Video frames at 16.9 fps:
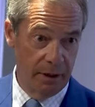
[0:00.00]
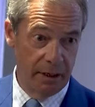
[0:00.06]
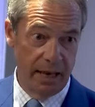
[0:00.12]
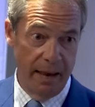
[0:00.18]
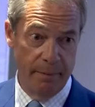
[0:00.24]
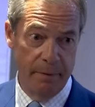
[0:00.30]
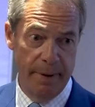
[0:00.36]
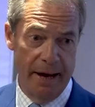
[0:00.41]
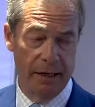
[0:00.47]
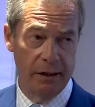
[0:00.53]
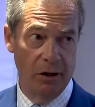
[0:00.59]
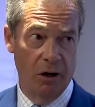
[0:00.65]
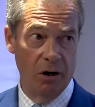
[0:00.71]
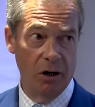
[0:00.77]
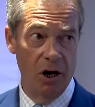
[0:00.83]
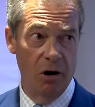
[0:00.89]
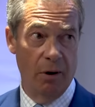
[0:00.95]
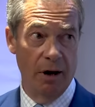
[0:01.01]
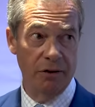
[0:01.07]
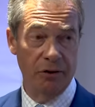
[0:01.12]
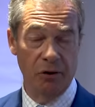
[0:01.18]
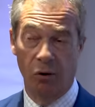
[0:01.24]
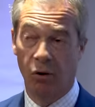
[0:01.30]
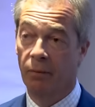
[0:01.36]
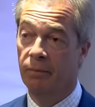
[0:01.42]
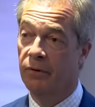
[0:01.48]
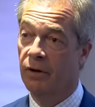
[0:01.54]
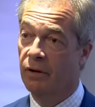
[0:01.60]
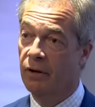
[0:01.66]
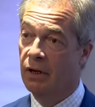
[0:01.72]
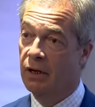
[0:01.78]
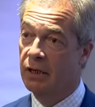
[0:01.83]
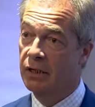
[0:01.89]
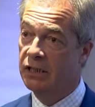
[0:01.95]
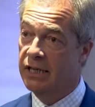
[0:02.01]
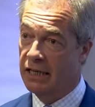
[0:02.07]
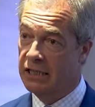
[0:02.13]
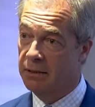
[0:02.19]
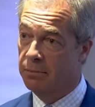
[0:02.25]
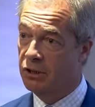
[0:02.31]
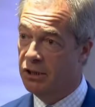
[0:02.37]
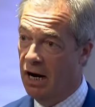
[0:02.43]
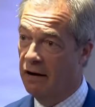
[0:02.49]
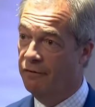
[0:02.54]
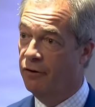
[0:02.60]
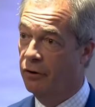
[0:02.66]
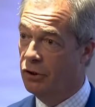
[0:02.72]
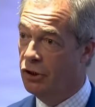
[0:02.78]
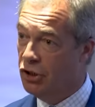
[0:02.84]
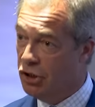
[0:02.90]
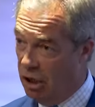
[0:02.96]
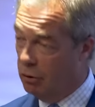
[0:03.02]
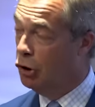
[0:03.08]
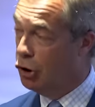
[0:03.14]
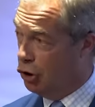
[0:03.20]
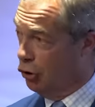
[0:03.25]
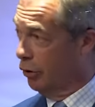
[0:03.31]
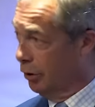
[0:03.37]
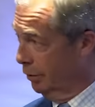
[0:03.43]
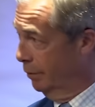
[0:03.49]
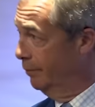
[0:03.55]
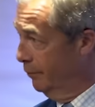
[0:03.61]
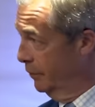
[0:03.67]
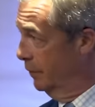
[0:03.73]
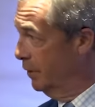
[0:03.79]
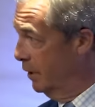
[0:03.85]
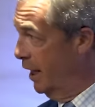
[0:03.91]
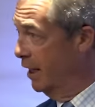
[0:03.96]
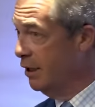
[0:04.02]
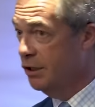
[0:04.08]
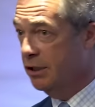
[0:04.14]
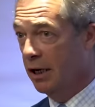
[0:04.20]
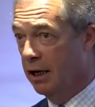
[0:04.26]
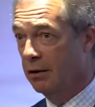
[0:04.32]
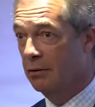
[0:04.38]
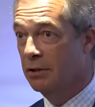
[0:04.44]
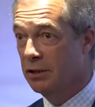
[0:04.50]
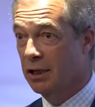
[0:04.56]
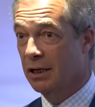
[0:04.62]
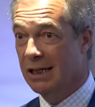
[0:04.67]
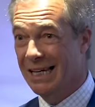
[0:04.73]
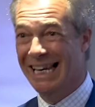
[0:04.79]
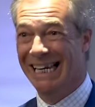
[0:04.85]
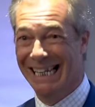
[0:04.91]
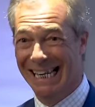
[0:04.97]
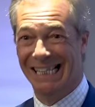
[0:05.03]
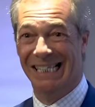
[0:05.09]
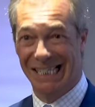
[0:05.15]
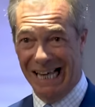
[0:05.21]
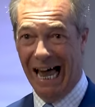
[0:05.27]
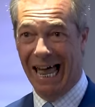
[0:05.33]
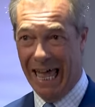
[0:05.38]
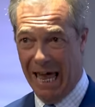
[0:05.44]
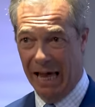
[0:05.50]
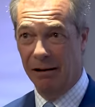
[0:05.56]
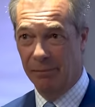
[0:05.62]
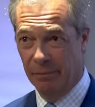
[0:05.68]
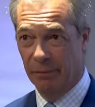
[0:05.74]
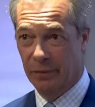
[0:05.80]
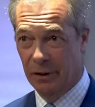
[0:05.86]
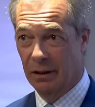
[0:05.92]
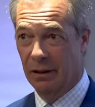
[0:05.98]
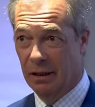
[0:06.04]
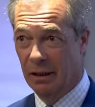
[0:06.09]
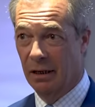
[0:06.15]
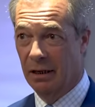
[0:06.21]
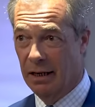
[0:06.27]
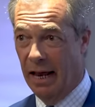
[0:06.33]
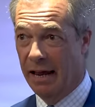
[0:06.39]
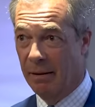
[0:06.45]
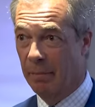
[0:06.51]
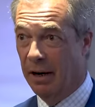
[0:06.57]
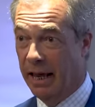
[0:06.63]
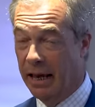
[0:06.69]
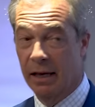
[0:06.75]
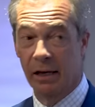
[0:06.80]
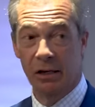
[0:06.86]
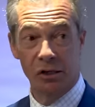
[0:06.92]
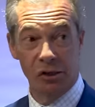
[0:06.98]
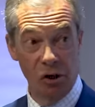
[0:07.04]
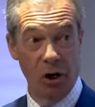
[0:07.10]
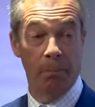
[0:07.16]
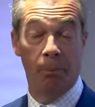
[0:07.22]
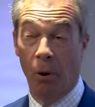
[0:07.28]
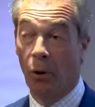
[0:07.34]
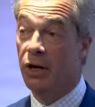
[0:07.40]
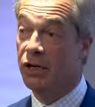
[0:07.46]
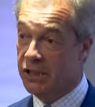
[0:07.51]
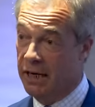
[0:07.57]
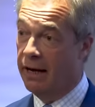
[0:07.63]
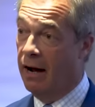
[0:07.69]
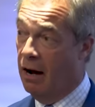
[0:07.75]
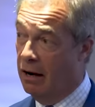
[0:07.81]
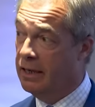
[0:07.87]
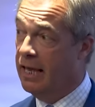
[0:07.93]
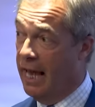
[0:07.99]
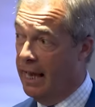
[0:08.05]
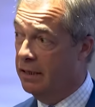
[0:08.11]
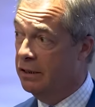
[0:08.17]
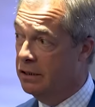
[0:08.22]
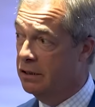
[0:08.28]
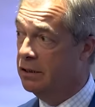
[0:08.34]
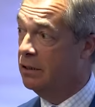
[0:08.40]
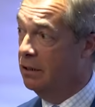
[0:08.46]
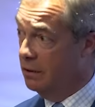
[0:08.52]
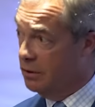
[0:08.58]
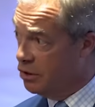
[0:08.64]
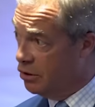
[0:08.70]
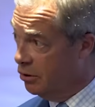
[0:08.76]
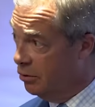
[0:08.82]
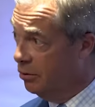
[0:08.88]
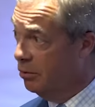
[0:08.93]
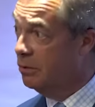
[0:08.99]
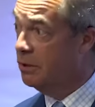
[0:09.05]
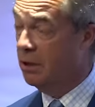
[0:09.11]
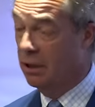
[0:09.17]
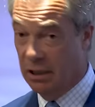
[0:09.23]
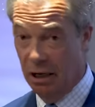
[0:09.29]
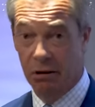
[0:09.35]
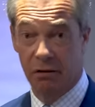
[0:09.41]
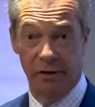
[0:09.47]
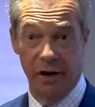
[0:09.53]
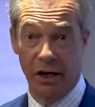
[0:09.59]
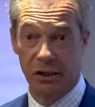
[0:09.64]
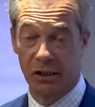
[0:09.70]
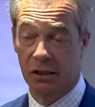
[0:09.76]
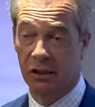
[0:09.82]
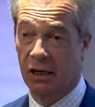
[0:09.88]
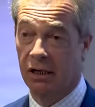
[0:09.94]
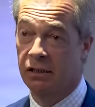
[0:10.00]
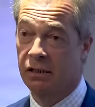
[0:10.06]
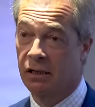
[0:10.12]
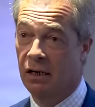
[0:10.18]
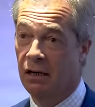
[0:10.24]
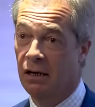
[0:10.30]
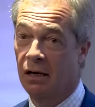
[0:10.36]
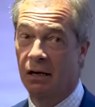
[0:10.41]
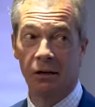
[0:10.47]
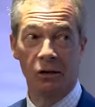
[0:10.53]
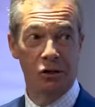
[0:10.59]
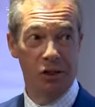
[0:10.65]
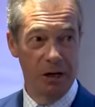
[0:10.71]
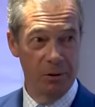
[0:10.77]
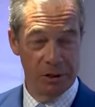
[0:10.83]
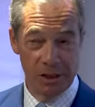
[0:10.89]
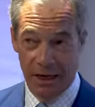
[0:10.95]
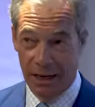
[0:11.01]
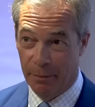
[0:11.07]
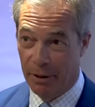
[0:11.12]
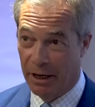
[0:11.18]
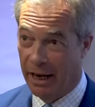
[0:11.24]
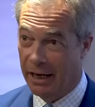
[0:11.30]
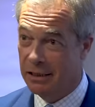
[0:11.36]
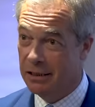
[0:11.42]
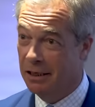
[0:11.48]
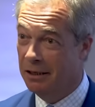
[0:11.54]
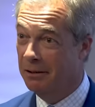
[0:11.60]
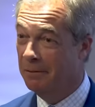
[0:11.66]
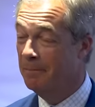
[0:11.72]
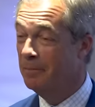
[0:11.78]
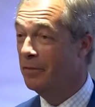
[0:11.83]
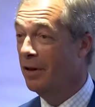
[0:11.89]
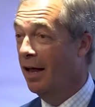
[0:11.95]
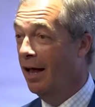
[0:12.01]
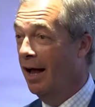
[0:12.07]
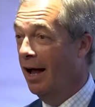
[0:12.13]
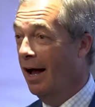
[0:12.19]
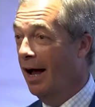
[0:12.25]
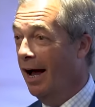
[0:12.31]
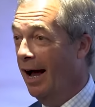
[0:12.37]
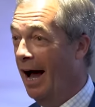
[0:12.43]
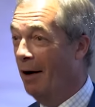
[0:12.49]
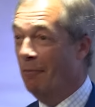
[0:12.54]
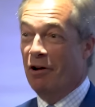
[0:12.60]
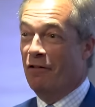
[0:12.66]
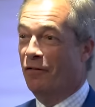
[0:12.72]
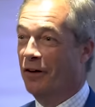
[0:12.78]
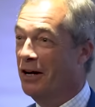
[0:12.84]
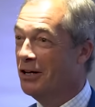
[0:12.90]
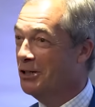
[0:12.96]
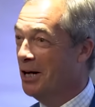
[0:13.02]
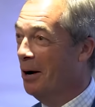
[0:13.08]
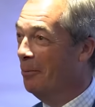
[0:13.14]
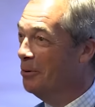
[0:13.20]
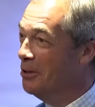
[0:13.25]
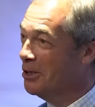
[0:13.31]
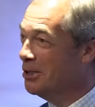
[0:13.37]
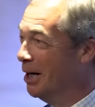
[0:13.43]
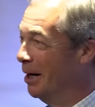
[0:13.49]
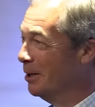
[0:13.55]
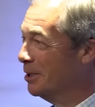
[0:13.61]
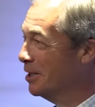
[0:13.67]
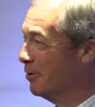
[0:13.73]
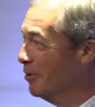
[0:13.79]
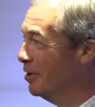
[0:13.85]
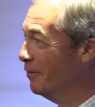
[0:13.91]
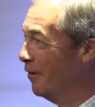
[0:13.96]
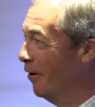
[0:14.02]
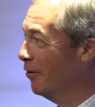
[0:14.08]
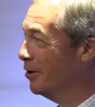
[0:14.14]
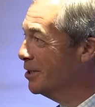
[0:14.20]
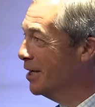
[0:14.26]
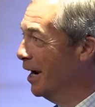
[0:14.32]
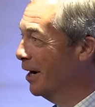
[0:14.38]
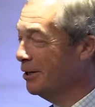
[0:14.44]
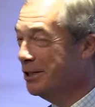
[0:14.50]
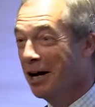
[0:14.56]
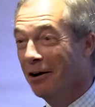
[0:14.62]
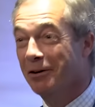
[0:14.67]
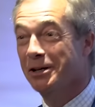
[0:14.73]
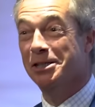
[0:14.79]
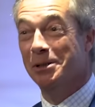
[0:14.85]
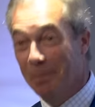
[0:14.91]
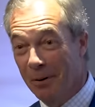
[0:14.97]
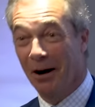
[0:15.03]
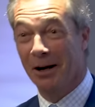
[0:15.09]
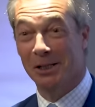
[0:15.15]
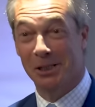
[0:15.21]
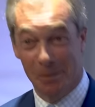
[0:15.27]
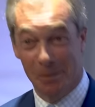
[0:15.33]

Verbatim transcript: Kemi Badenoch, who I thought said some stuff on social issues that needed saying namely stop poisoning our kids at schools and universities. She was eliminated. And we finished up with the Chancellor and the Foreign Secretary. Surprise,